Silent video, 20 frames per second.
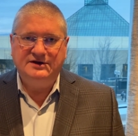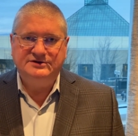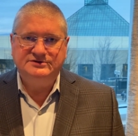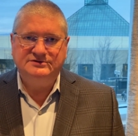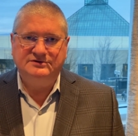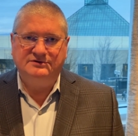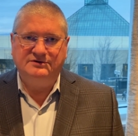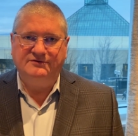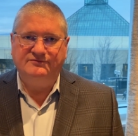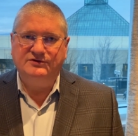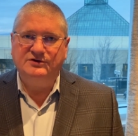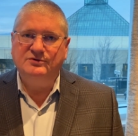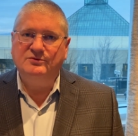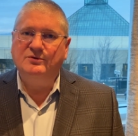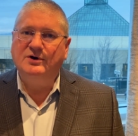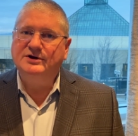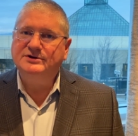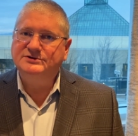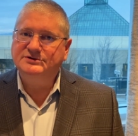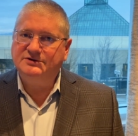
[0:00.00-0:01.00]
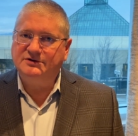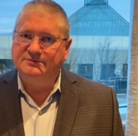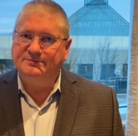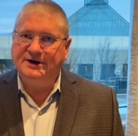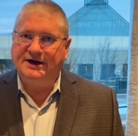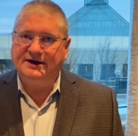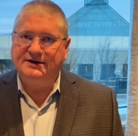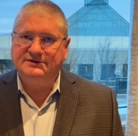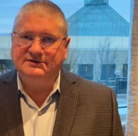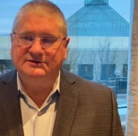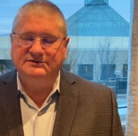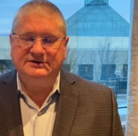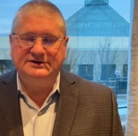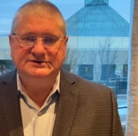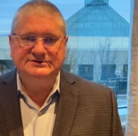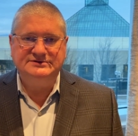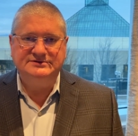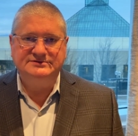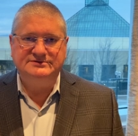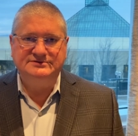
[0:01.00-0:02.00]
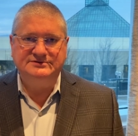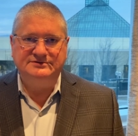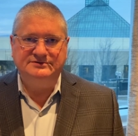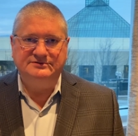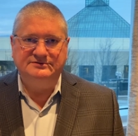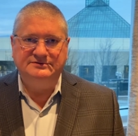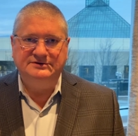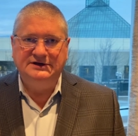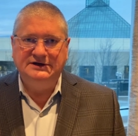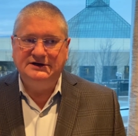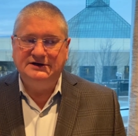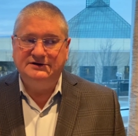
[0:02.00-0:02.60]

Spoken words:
So if you want to go back and listen to